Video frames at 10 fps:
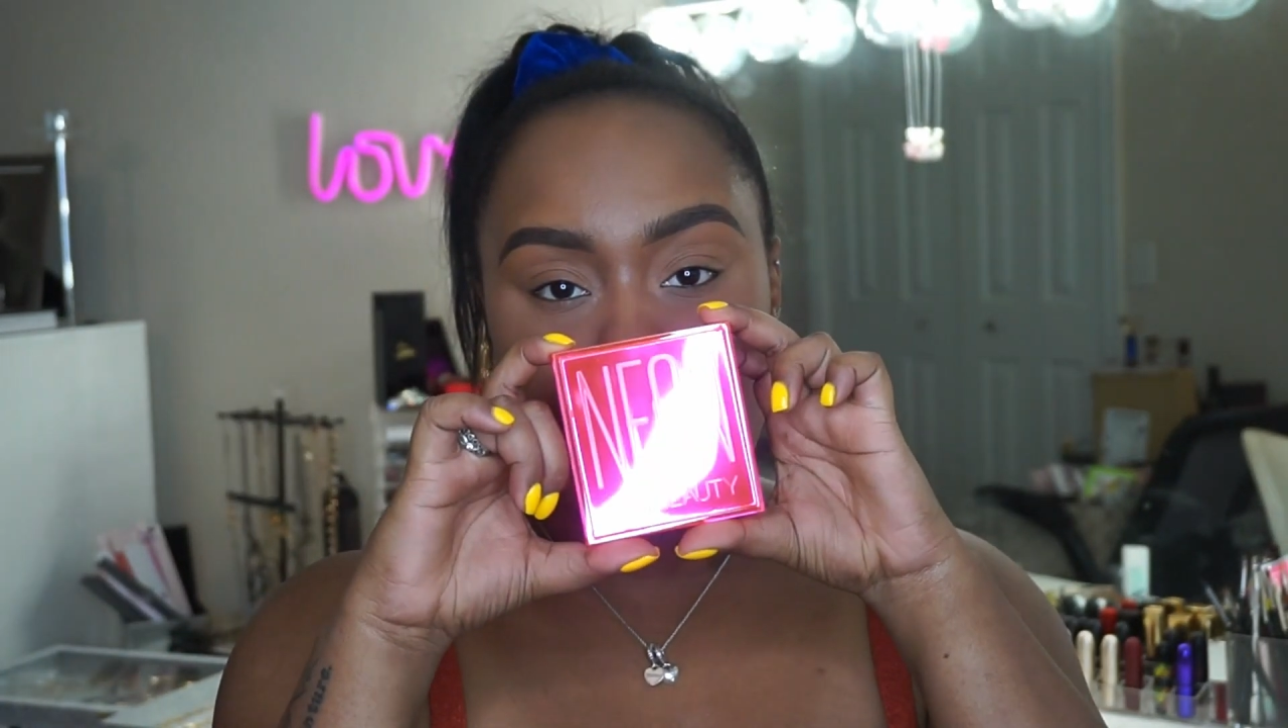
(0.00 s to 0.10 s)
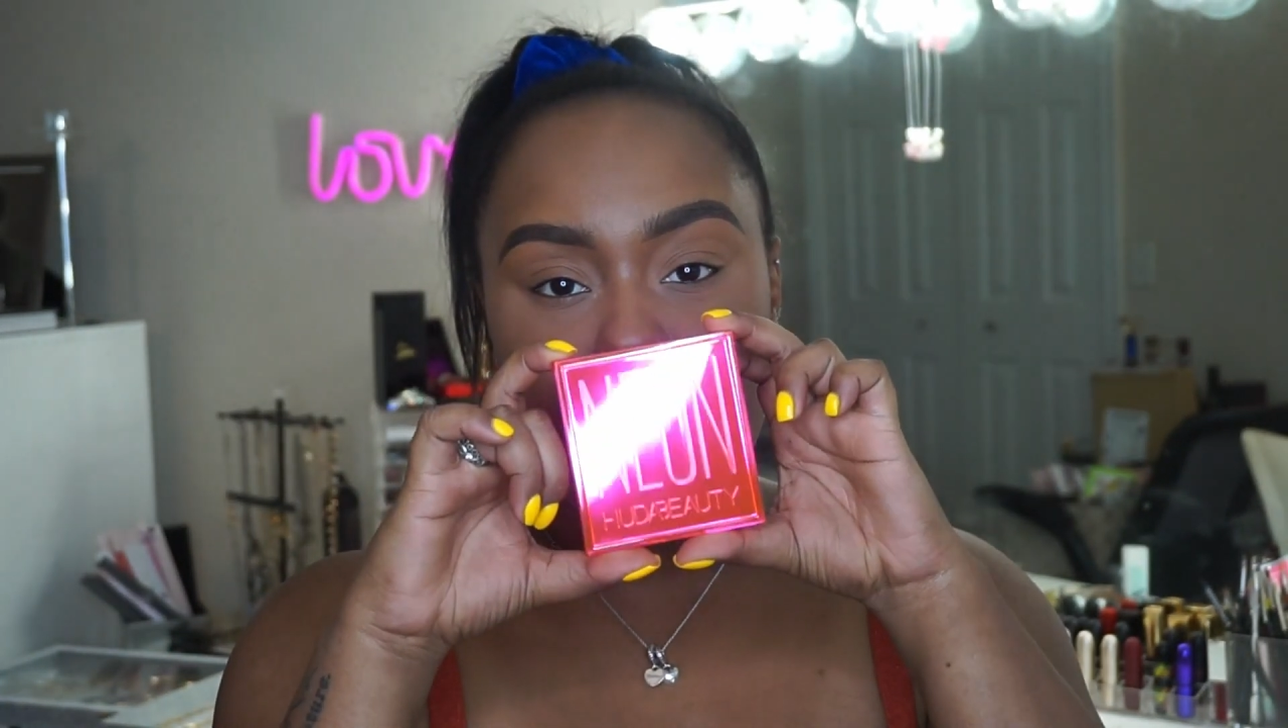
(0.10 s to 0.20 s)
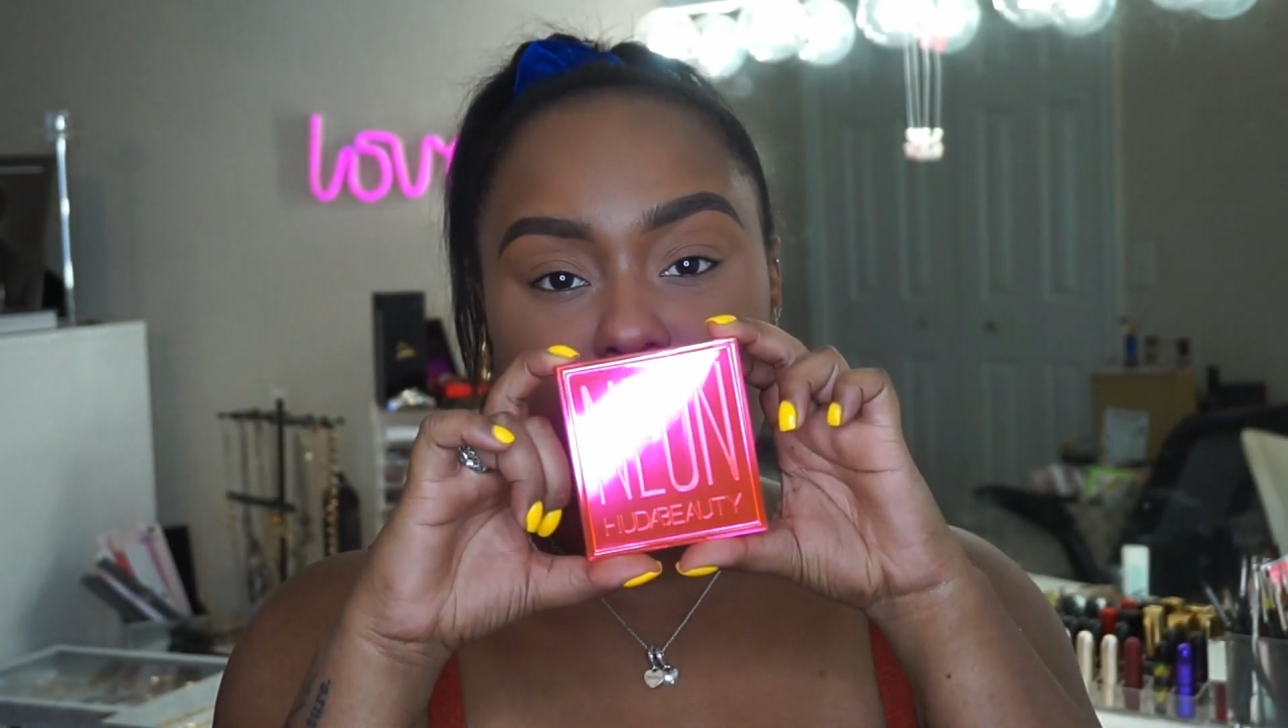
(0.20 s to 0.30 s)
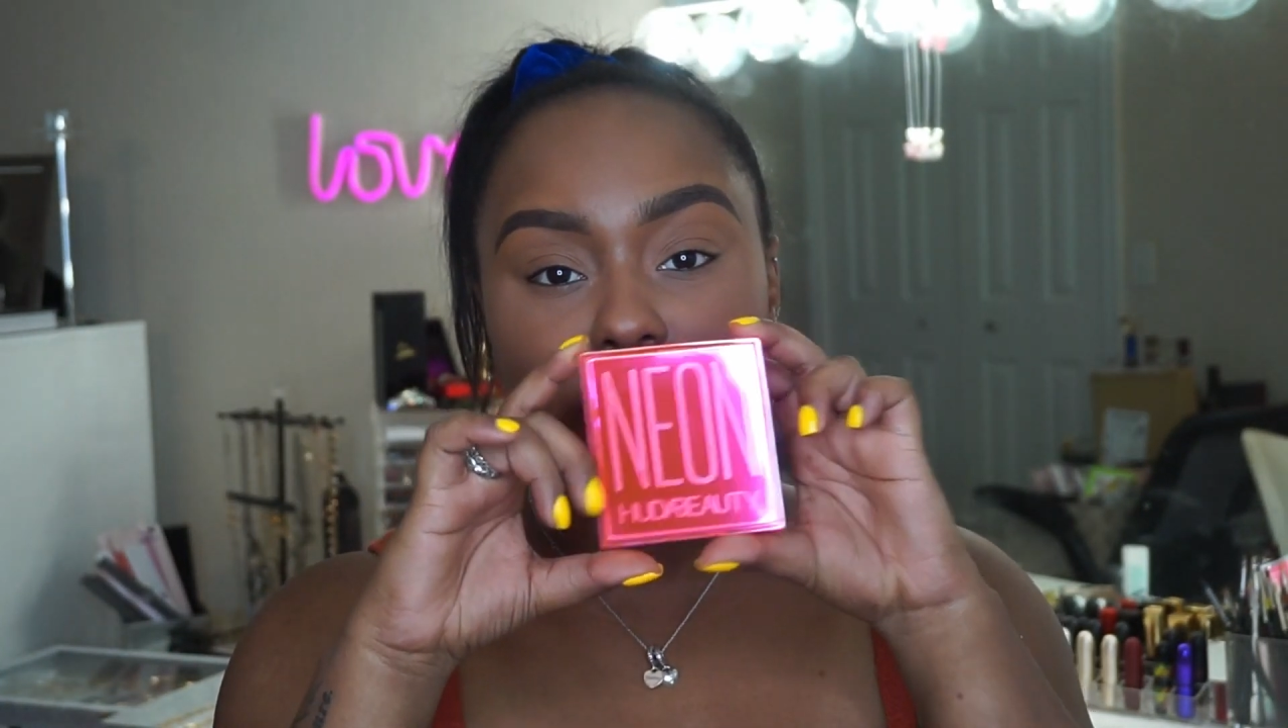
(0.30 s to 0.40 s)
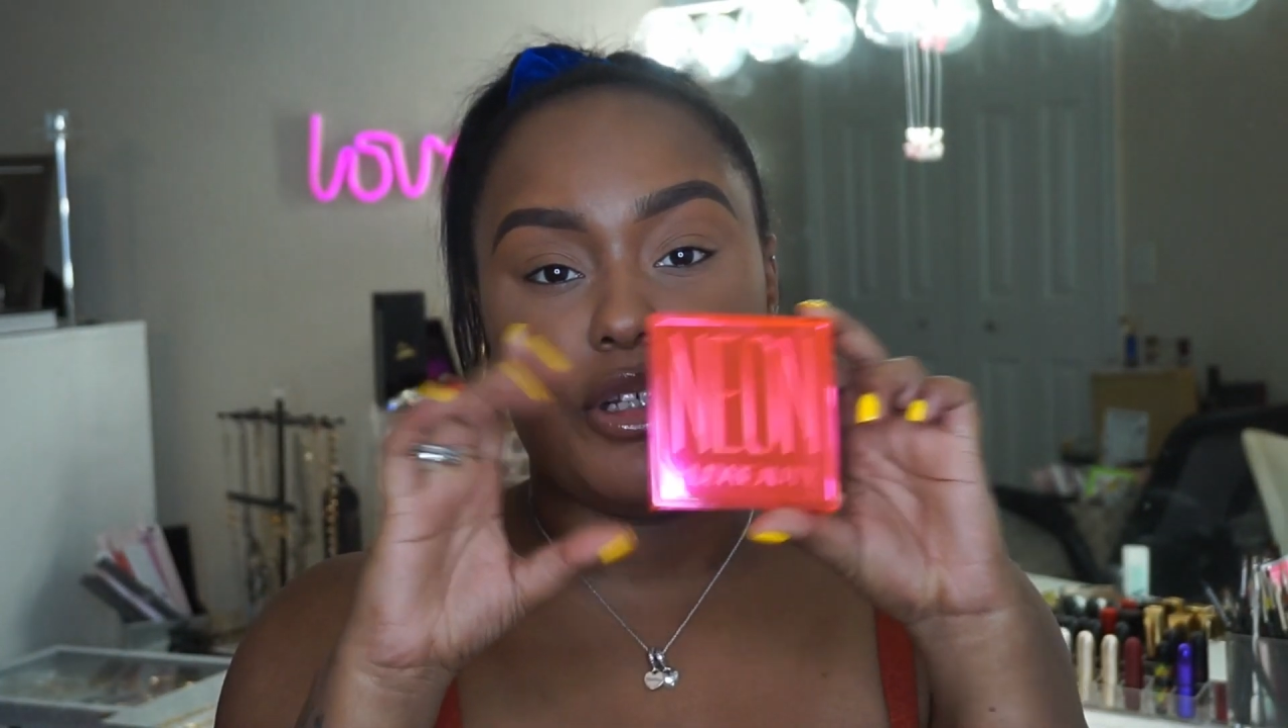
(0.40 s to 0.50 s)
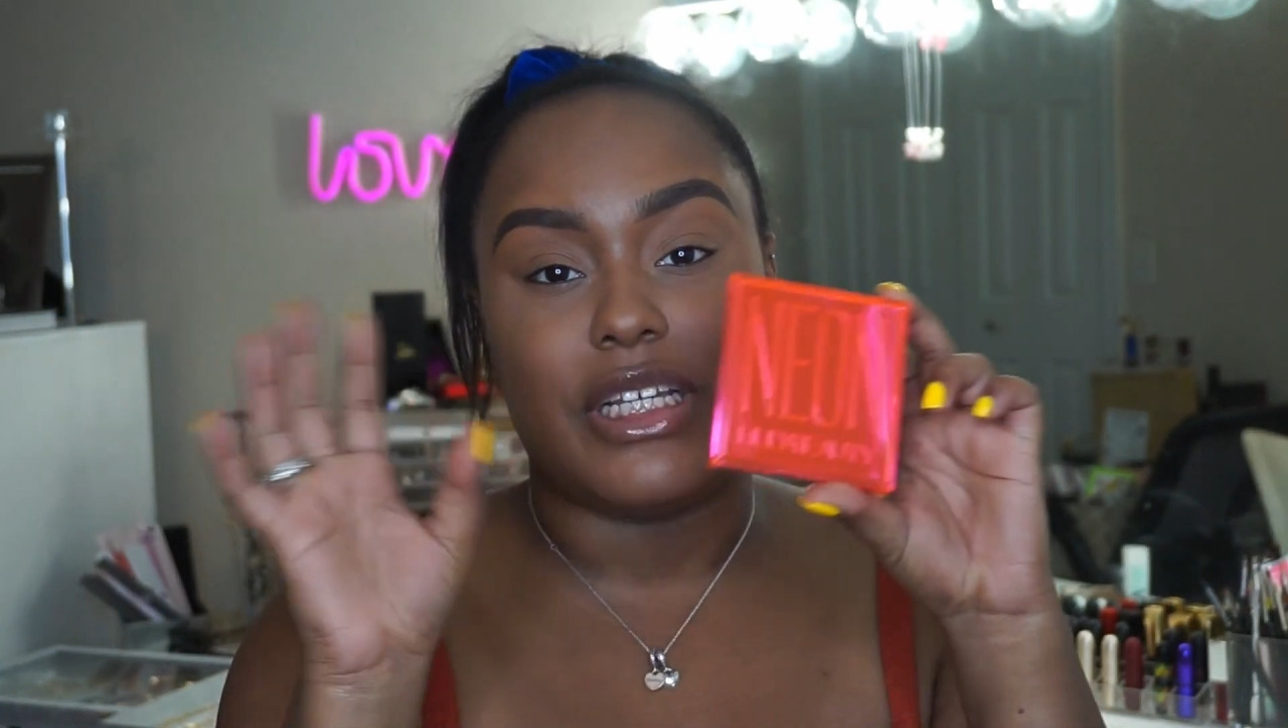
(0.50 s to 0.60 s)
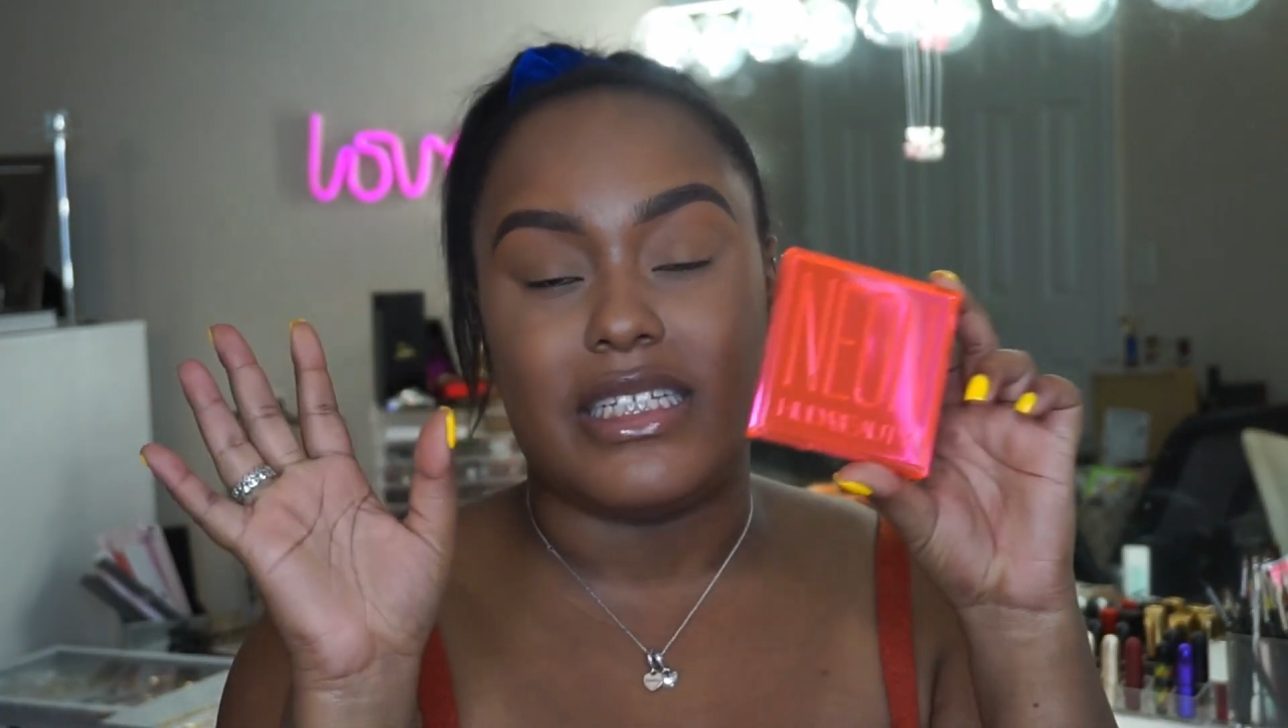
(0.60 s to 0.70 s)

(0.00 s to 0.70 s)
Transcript: They're gonna look